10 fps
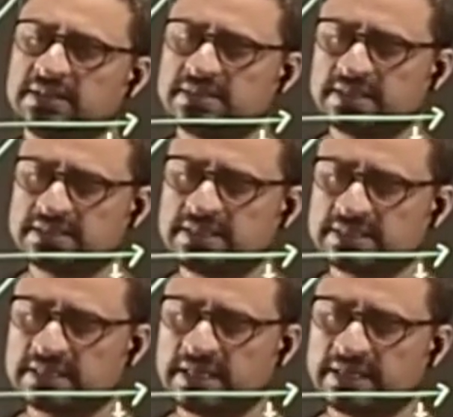This is
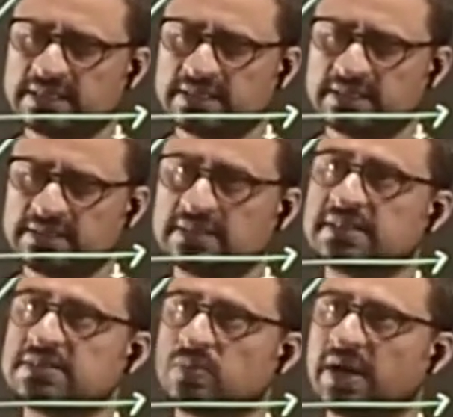just like,
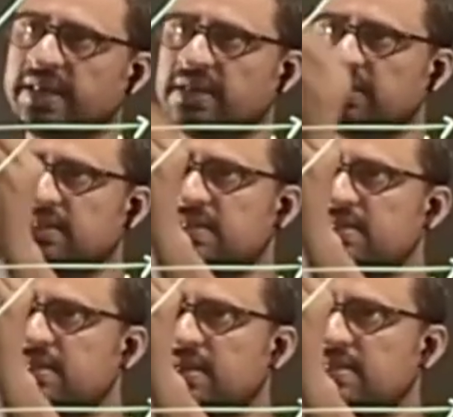this is Y, this
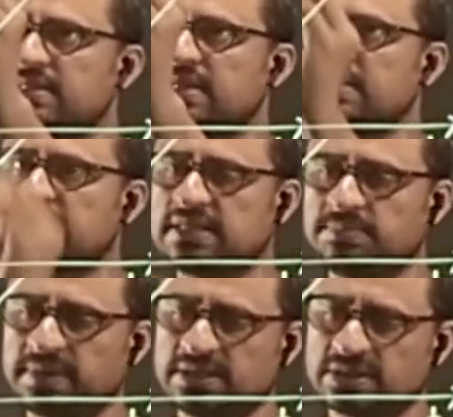is resistance at
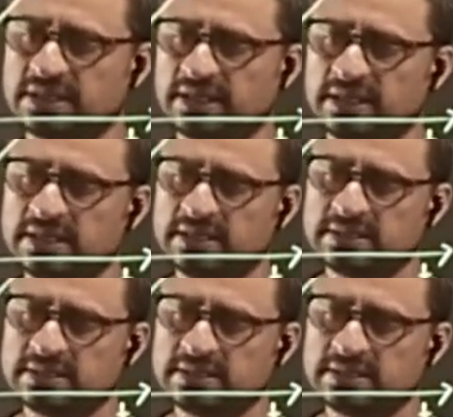temperature T.